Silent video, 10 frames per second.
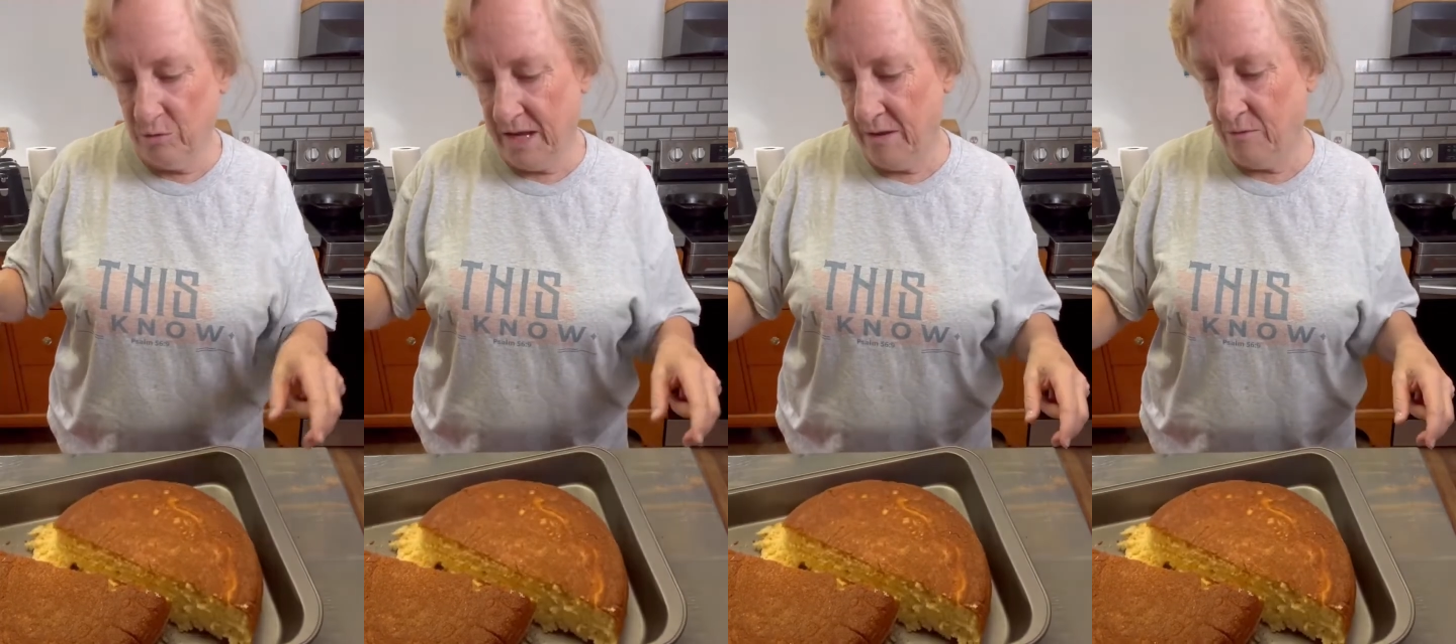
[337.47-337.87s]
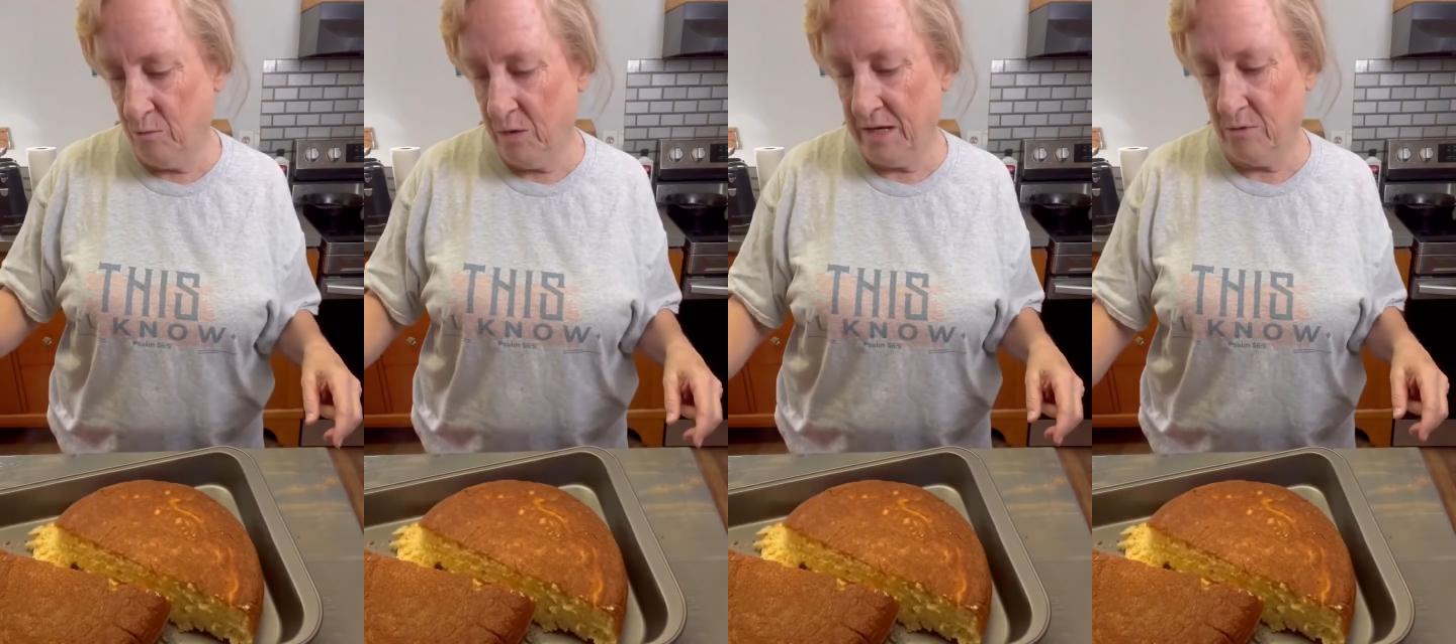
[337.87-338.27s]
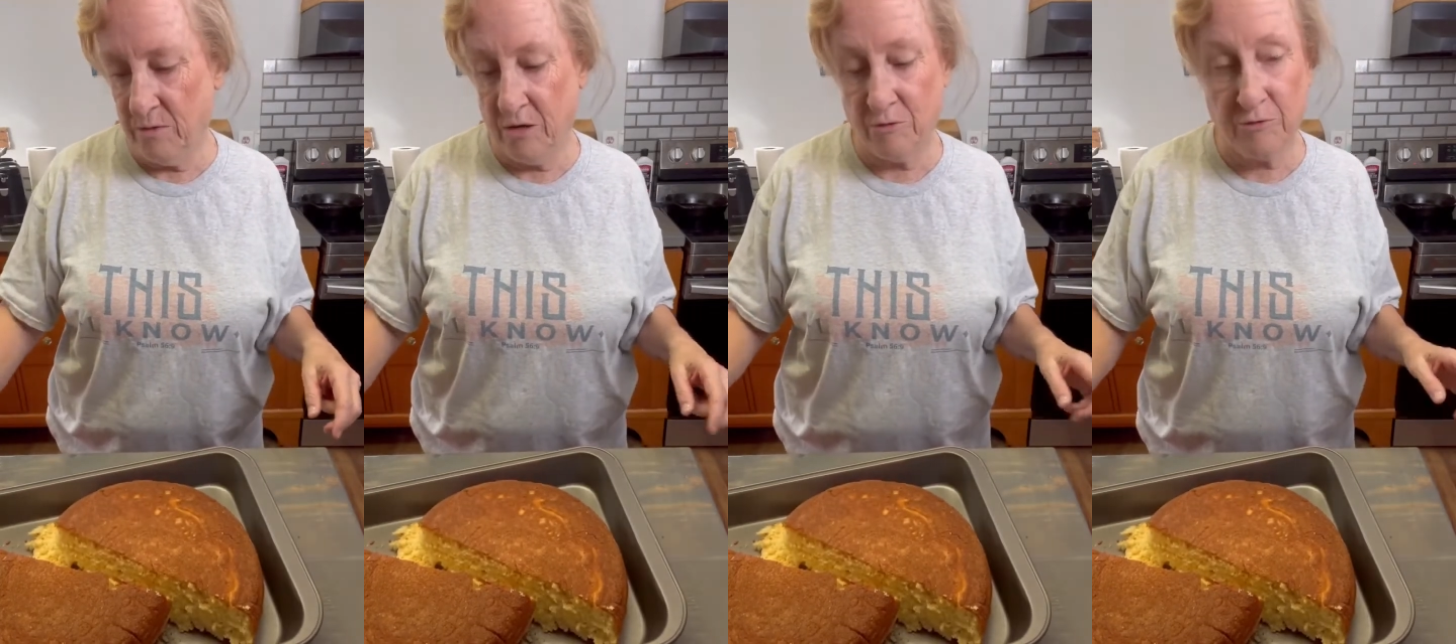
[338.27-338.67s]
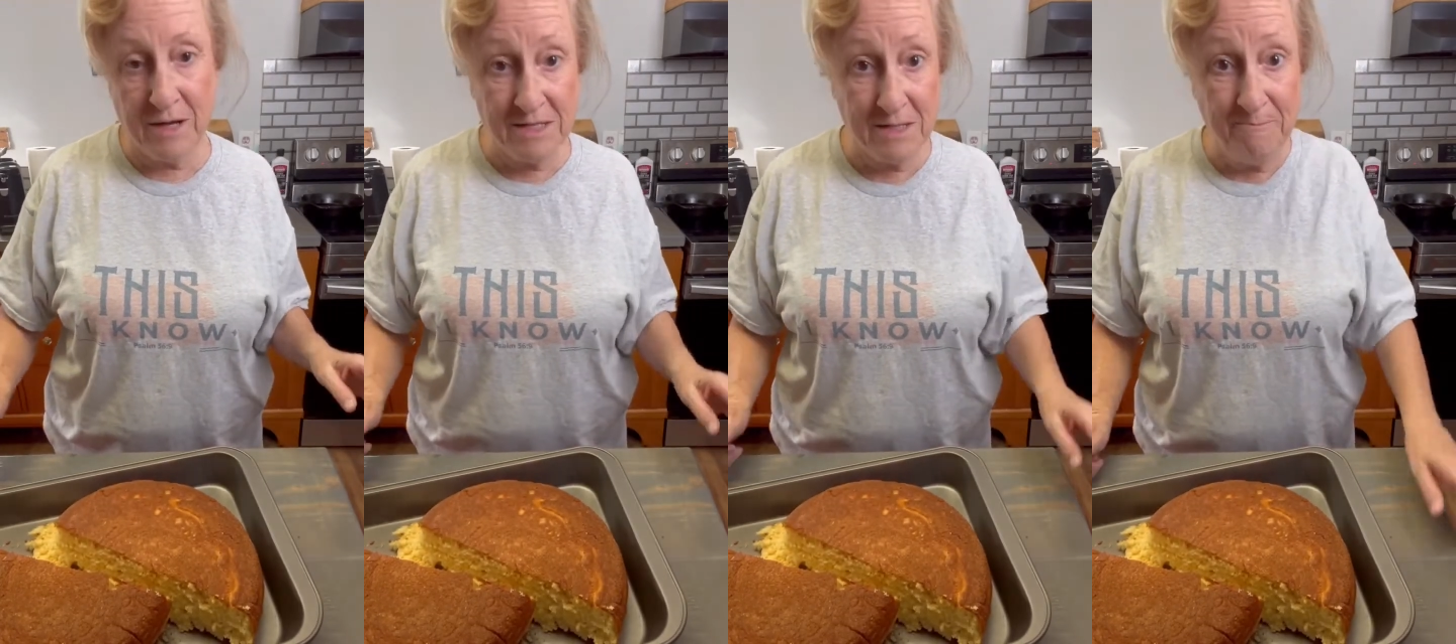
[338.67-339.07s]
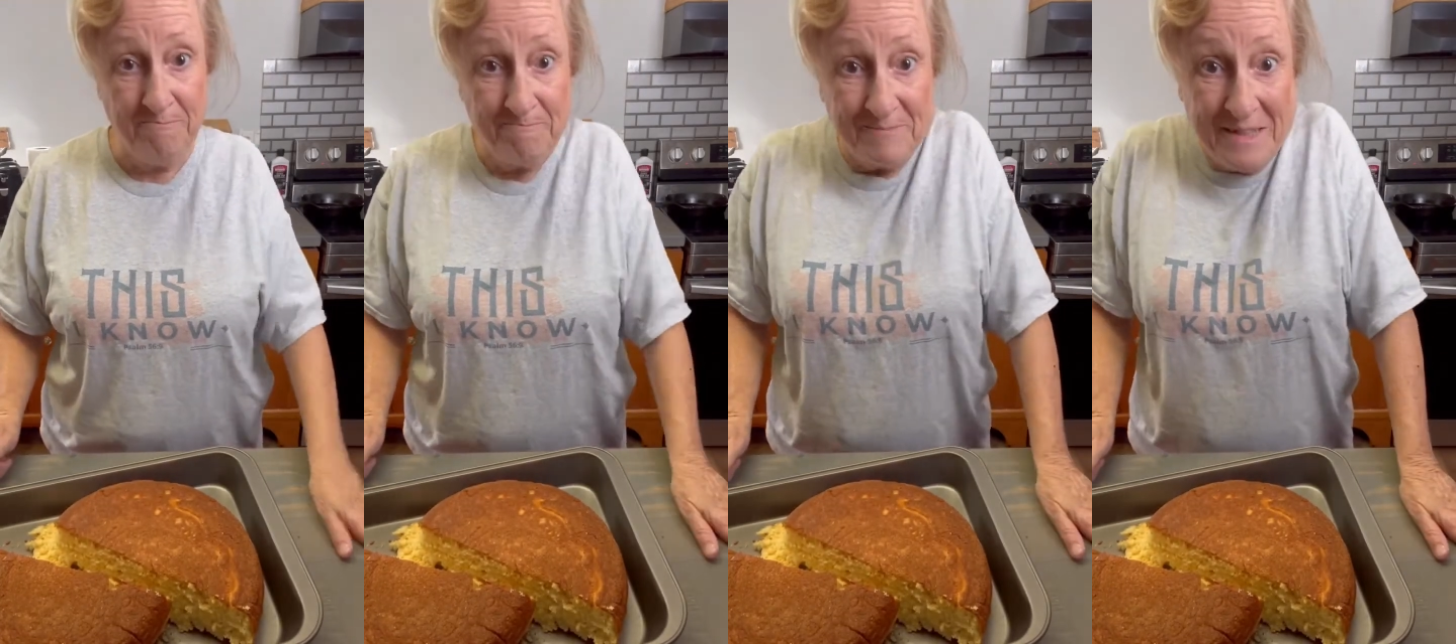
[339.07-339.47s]
down and wait on our dressing.
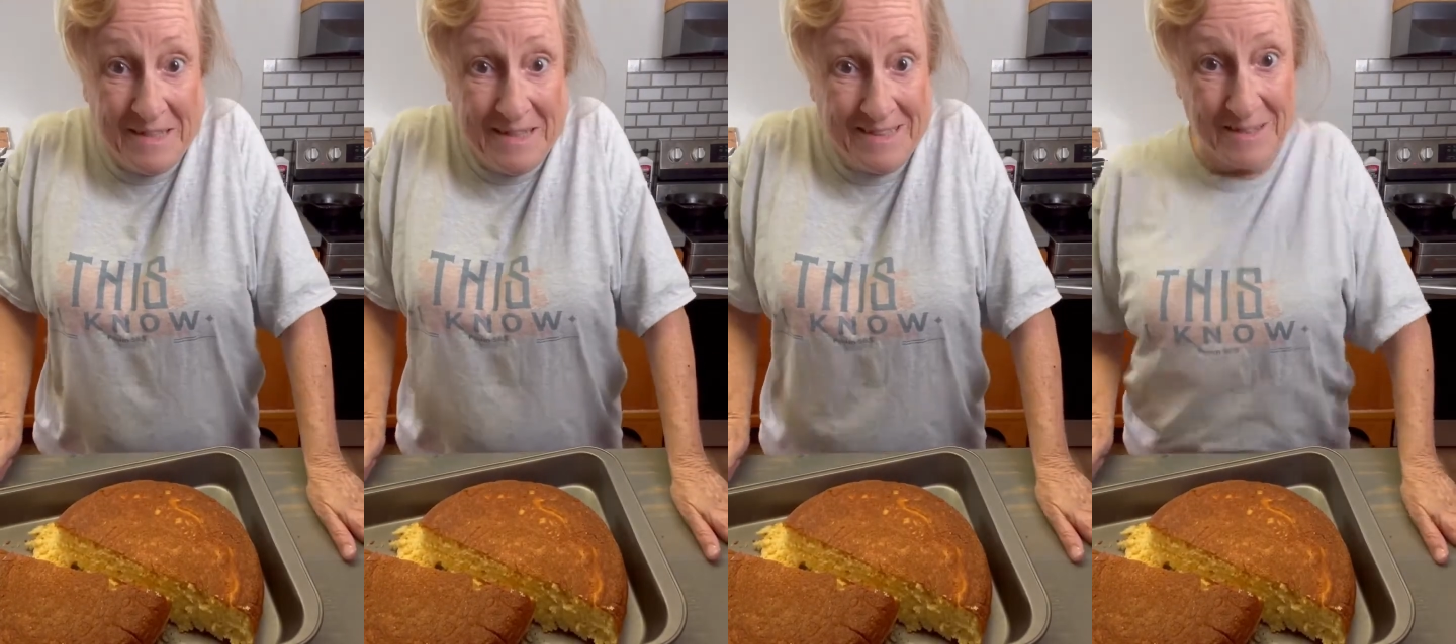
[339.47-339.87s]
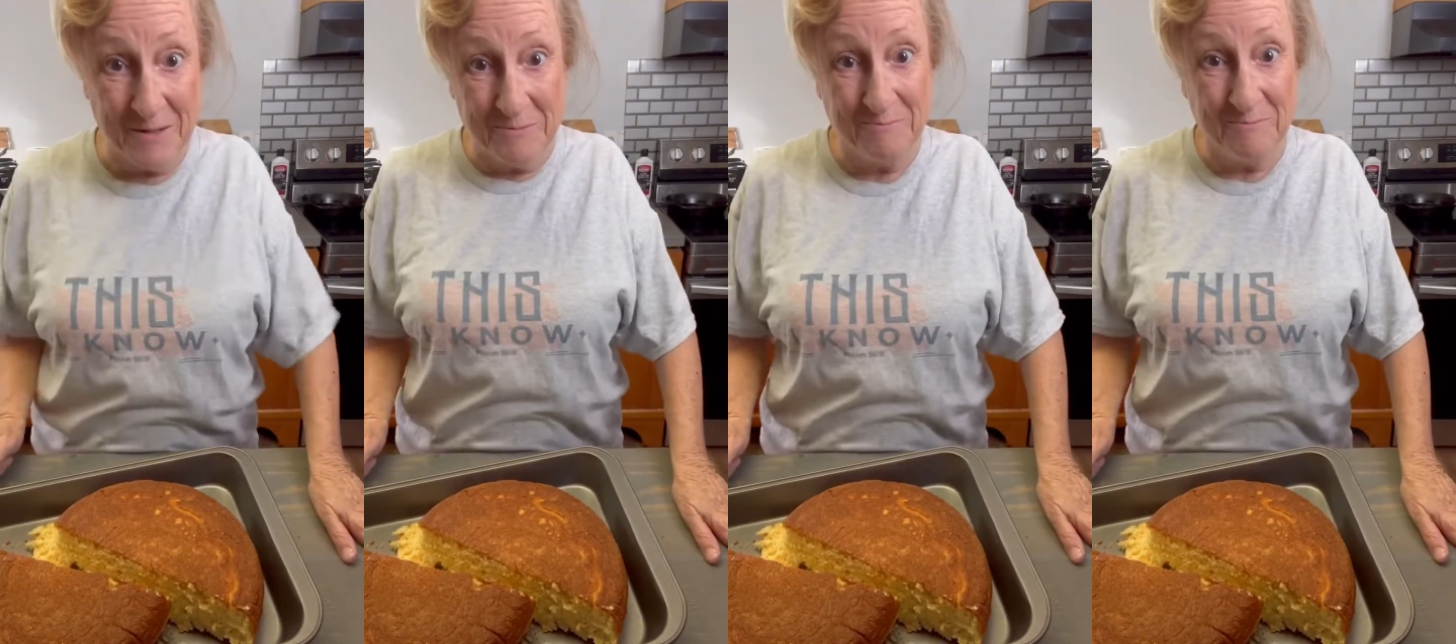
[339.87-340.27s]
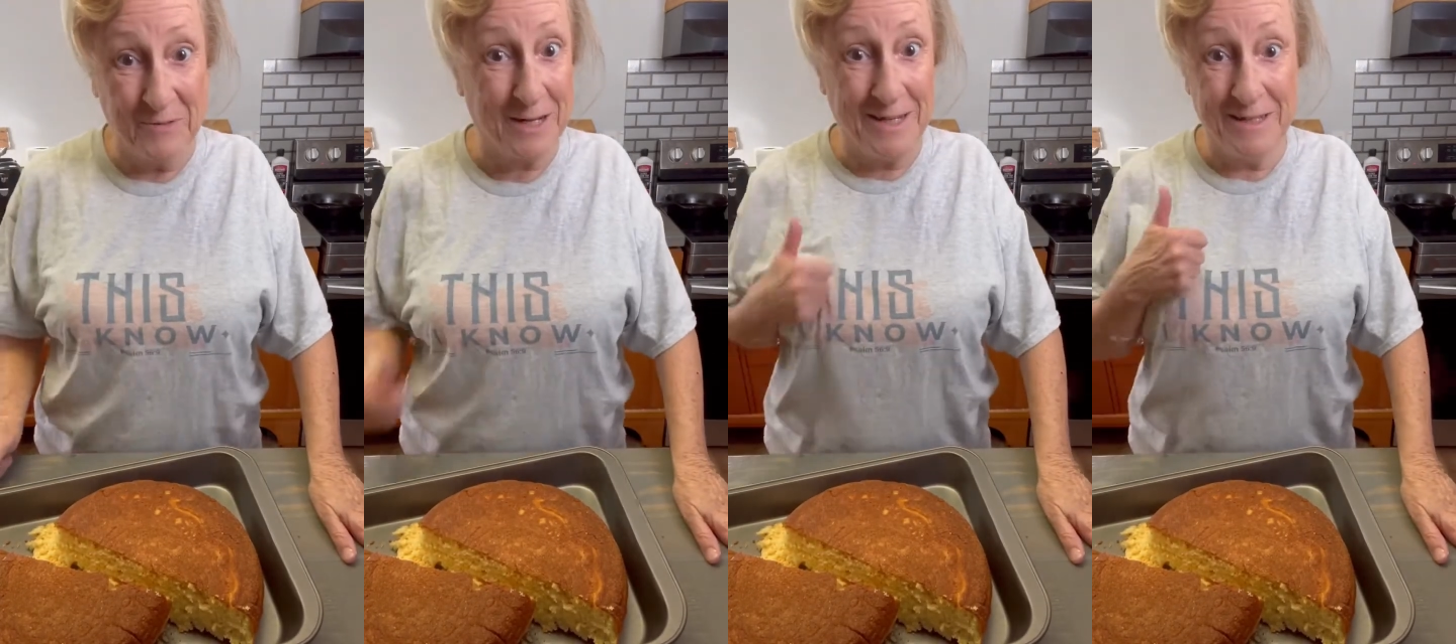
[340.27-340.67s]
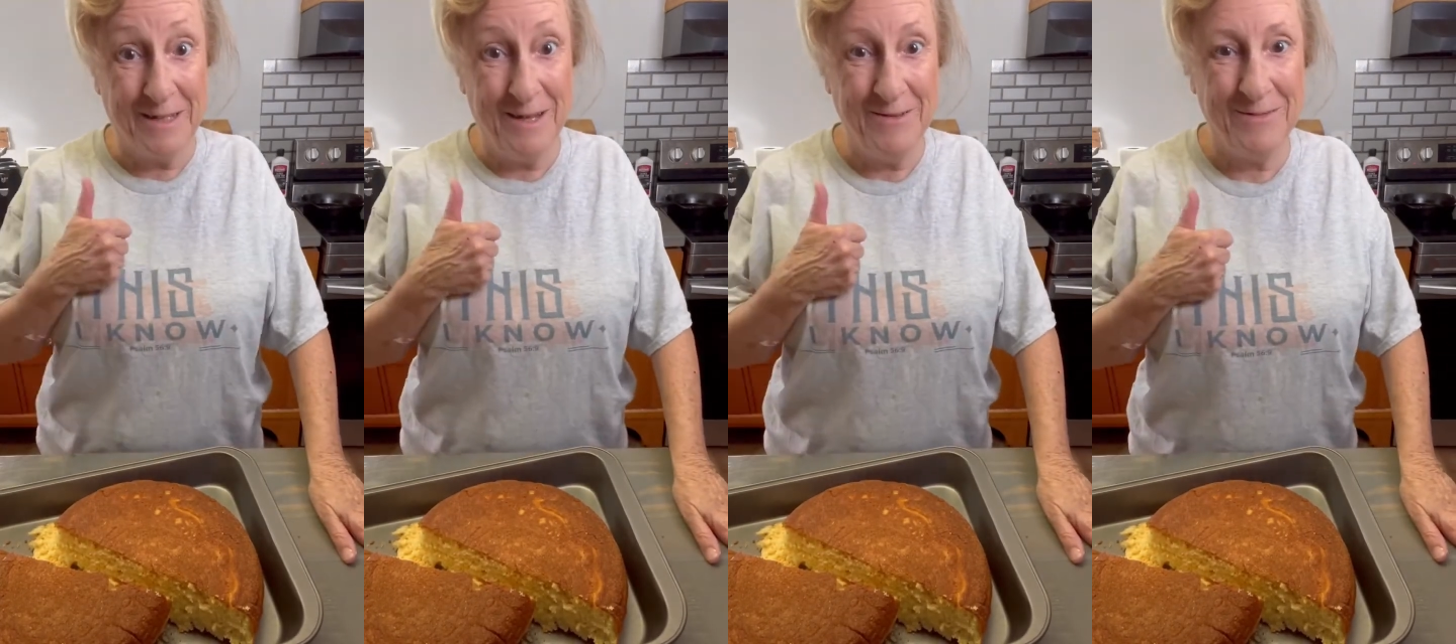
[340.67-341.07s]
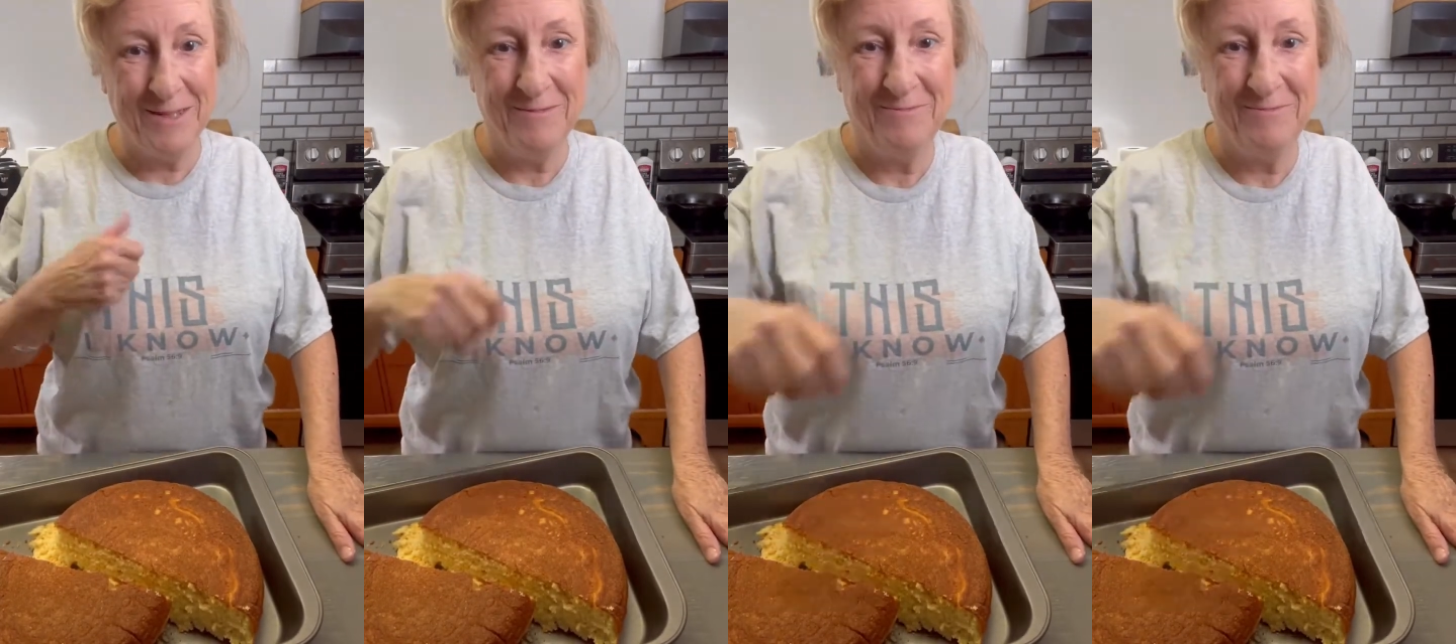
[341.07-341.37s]
So we're getting close.